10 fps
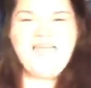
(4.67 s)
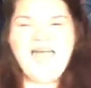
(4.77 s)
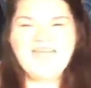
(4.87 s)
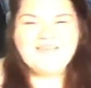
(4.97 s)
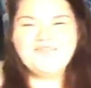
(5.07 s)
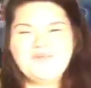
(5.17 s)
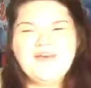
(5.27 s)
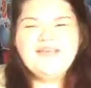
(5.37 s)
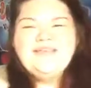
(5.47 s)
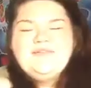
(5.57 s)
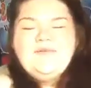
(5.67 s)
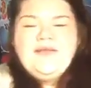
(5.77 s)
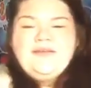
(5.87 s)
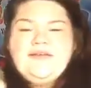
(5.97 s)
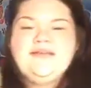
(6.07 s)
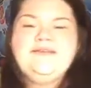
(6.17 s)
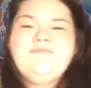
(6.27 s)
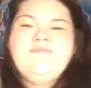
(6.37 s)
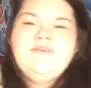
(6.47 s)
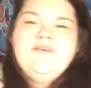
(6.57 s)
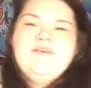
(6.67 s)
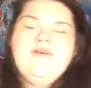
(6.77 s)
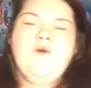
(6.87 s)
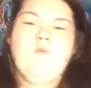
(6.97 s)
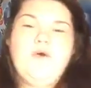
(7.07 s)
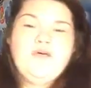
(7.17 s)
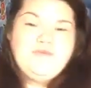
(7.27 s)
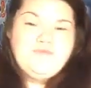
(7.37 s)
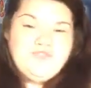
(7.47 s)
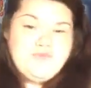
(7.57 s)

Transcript: everyone, welcome to my